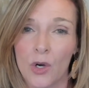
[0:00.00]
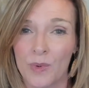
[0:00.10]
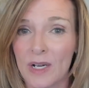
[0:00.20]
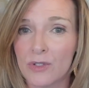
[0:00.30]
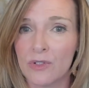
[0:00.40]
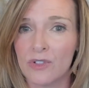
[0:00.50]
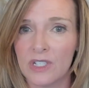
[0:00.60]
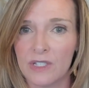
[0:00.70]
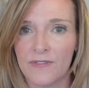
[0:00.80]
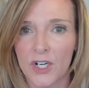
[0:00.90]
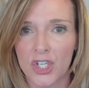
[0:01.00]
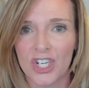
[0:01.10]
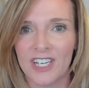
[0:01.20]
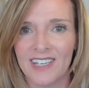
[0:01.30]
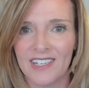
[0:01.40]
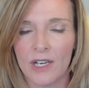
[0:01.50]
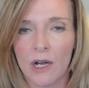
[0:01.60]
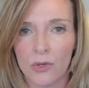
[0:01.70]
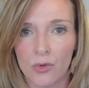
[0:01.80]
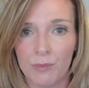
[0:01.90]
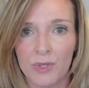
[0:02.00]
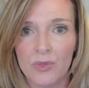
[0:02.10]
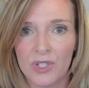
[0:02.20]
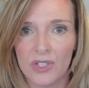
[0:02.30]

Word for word: arousal dysfunction, autoimmune